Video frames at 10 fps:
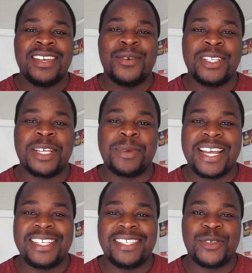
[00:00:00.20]
What's up,
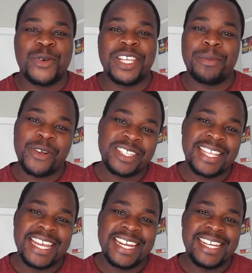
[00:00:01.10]
guys? So when you're browsing the
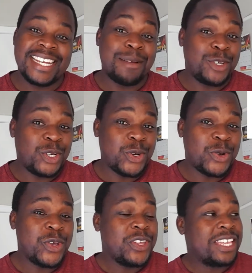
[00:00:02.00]
internet, I'm sure
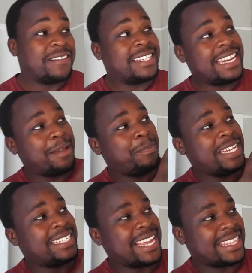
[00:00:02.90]
you've seen a page
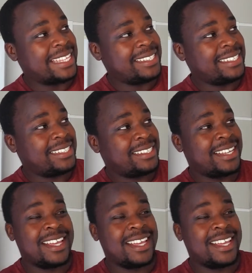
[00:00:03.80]
like this